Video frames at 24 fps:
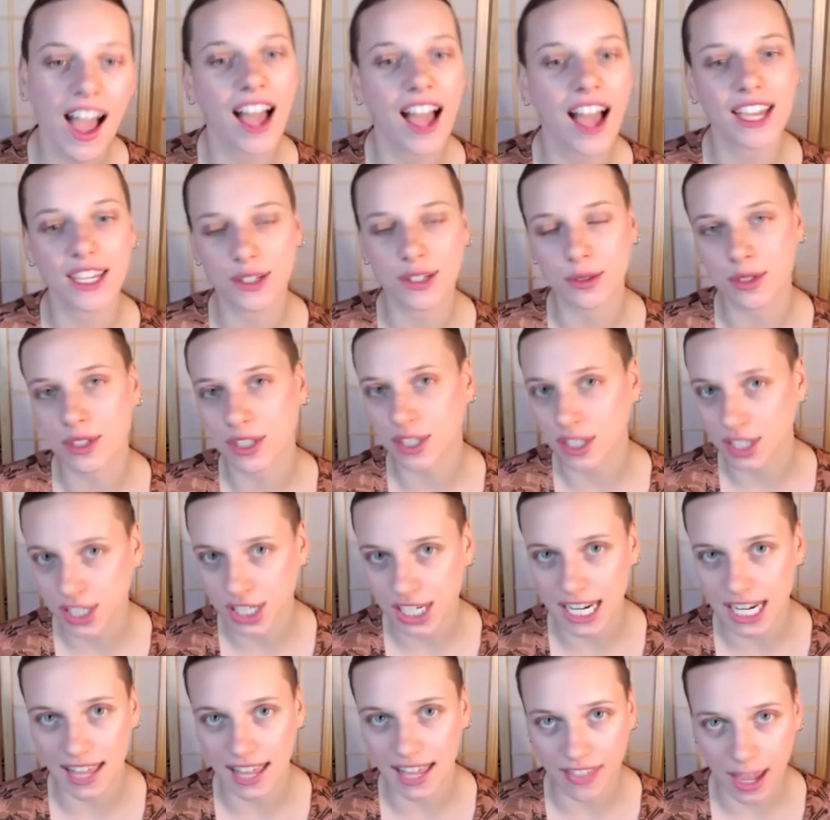I use
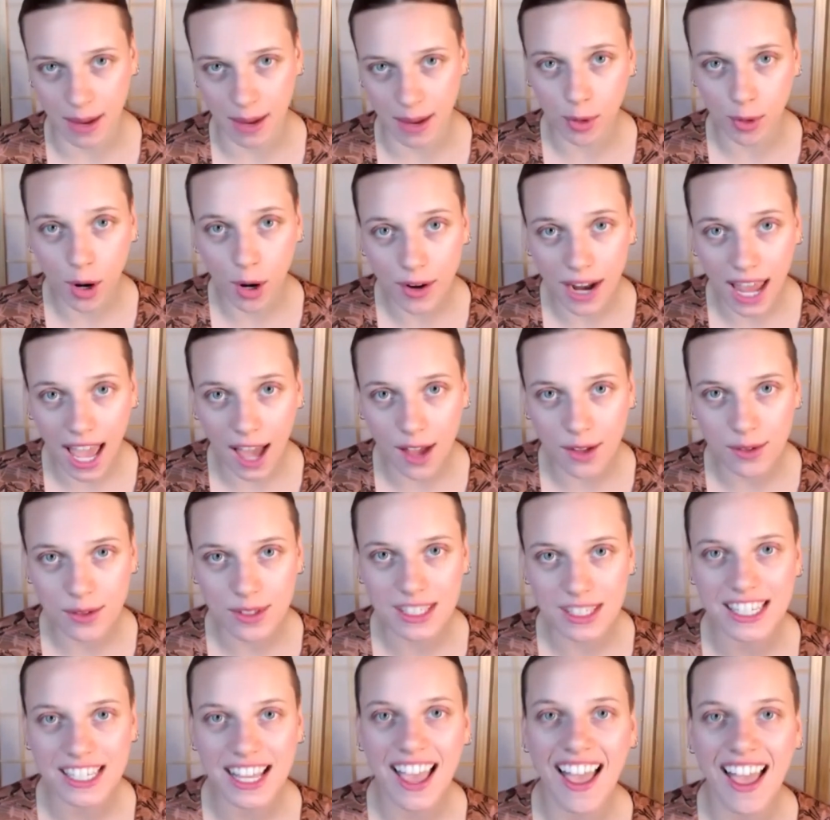she and they
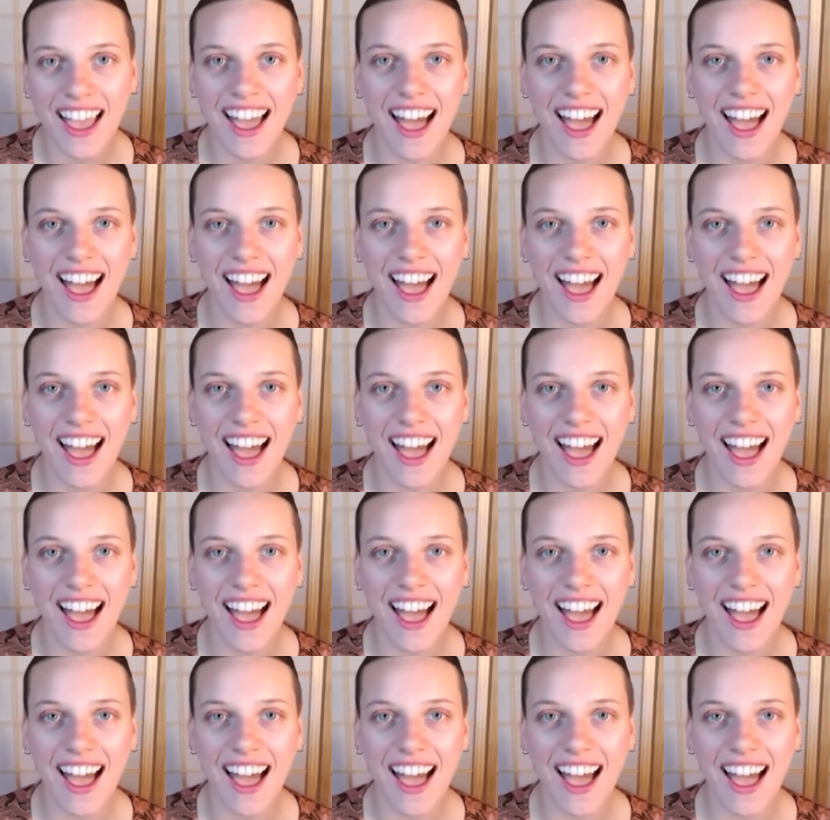pronouns.